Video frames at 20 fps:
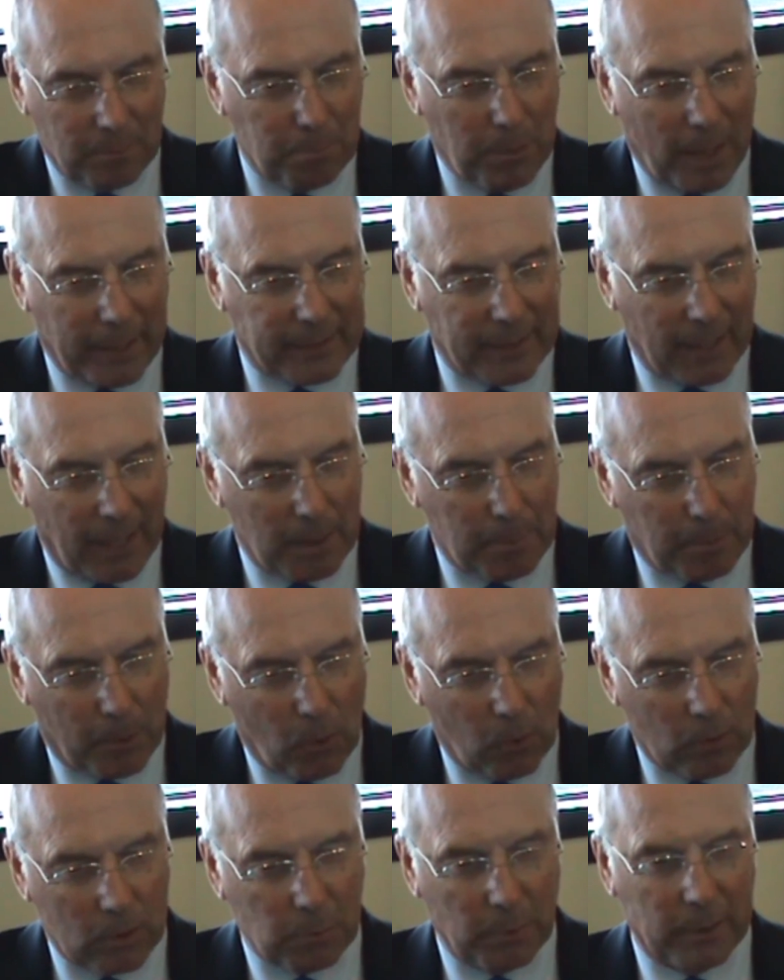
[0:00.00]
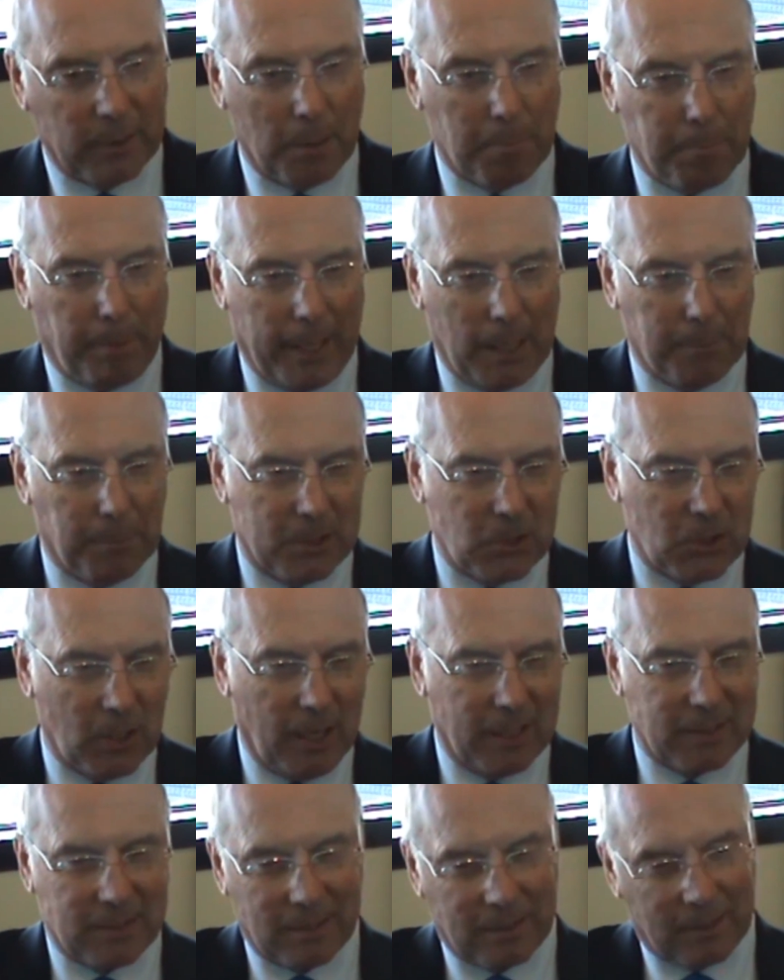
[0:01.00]
back to Ibrox, went to Panama
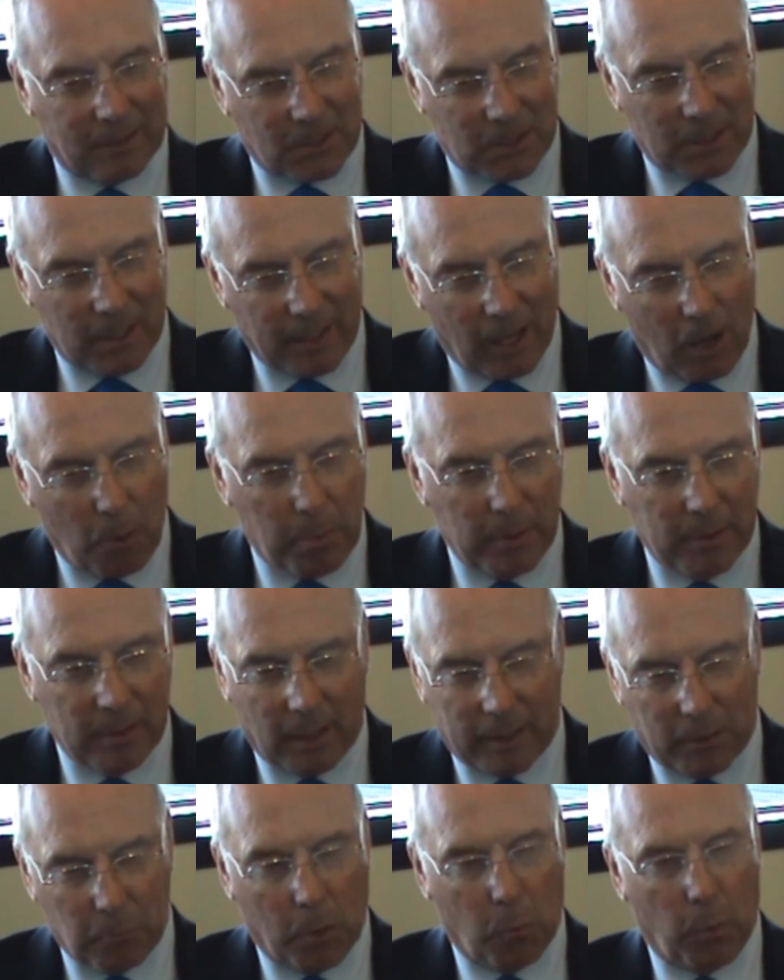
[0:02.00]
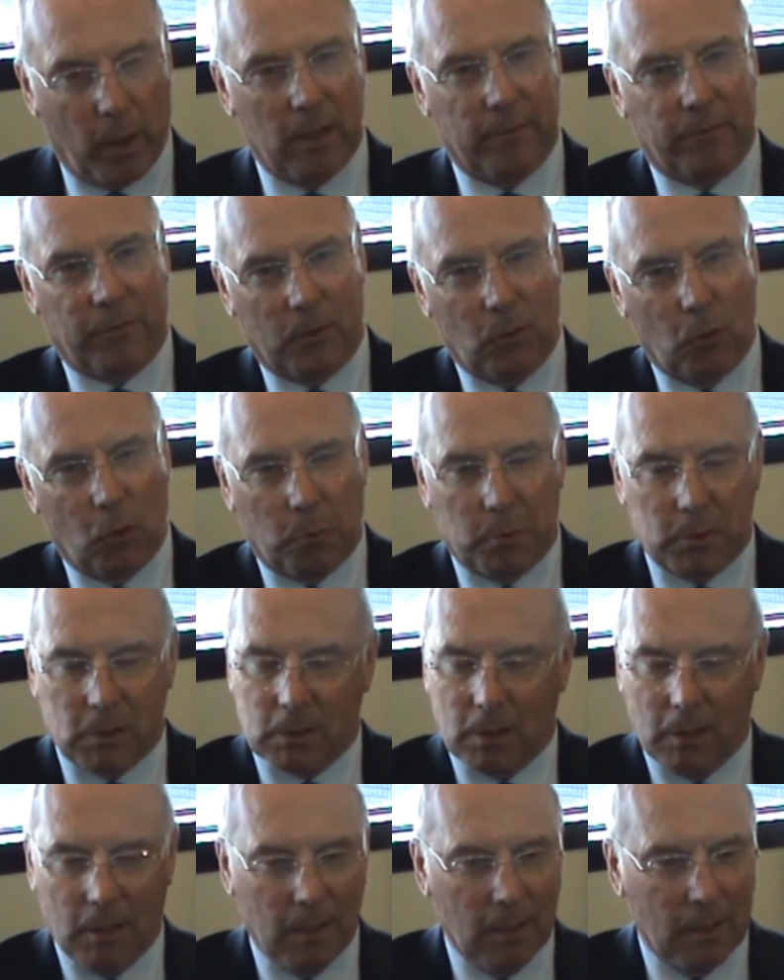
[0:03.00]
Jacks, had to stay at Albion with my wife, you know,
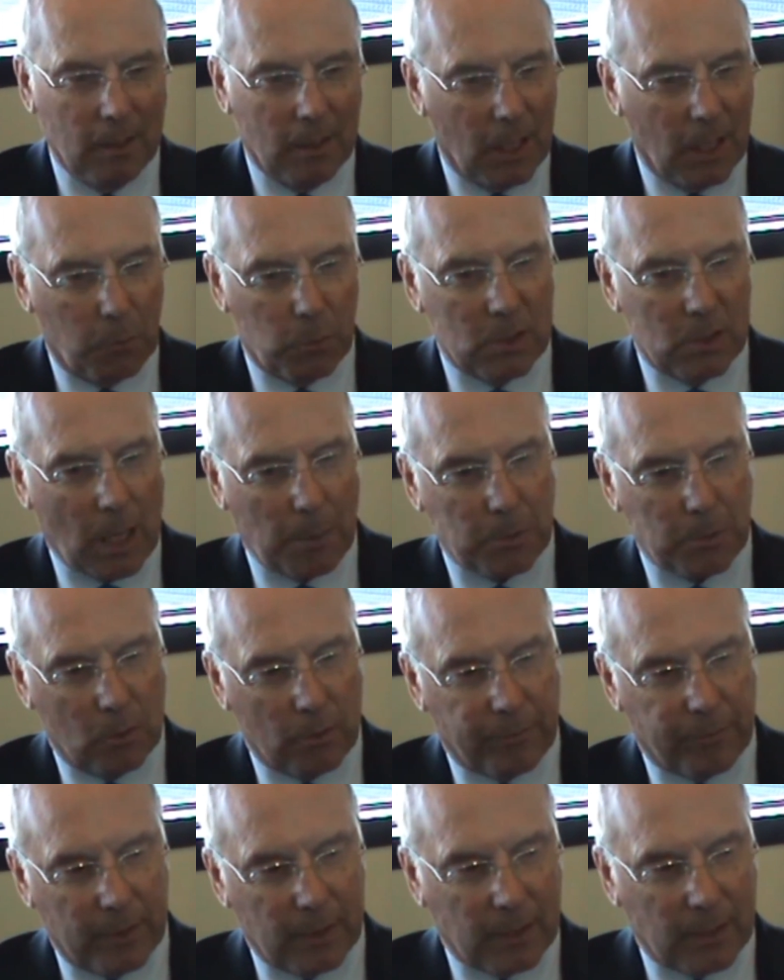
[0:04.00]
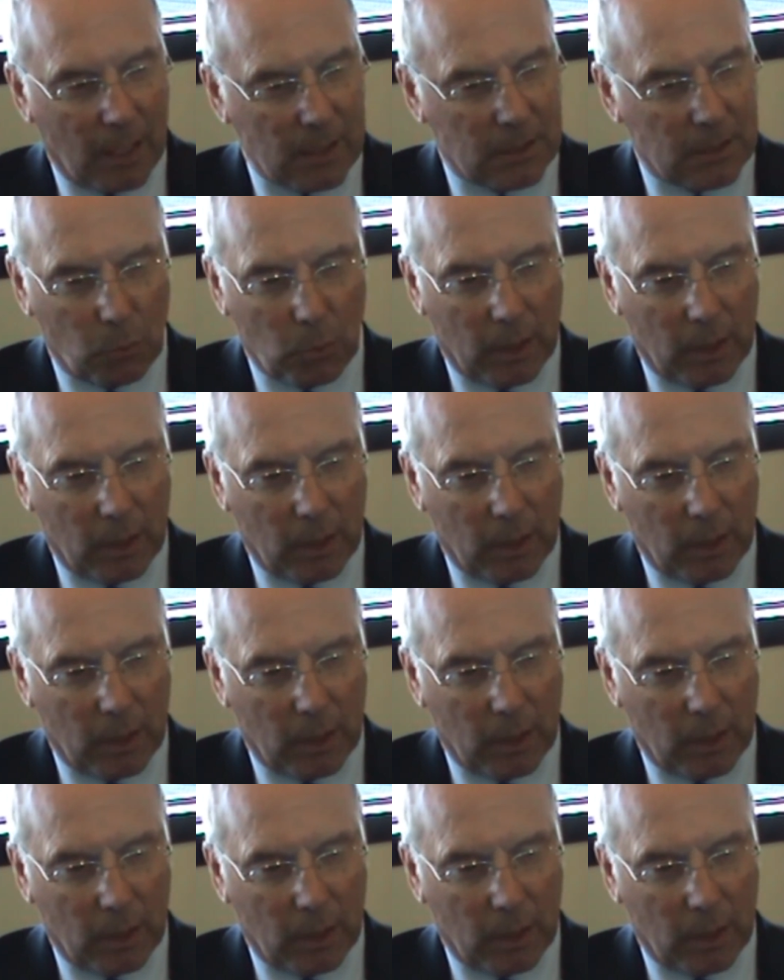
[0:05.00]
it was absolutely fantastic.